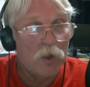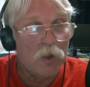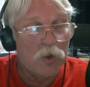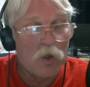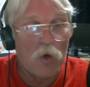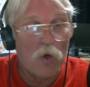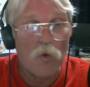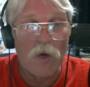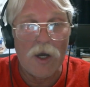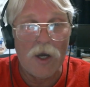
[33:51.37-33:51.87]

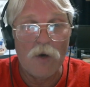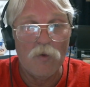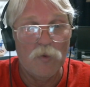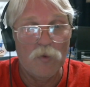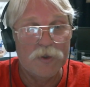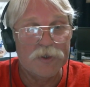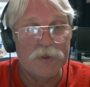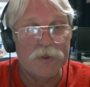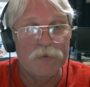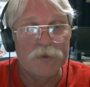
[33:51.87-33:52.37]
go out
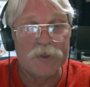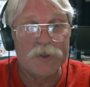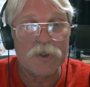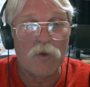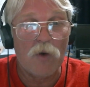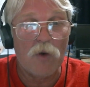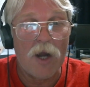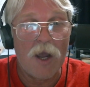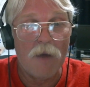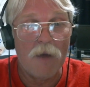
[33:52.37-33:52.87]
with some
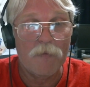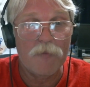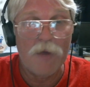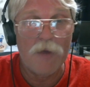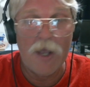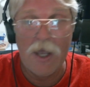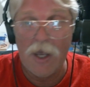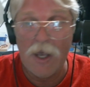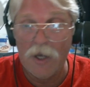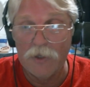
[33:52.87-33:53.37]
scrap
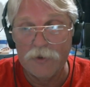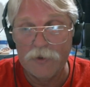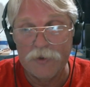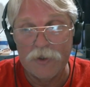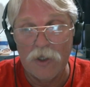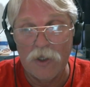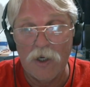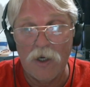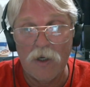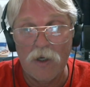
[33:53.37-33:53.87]

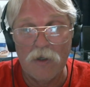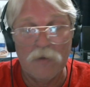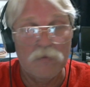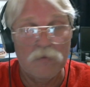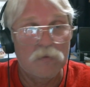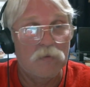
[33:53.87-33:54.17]
and, uh,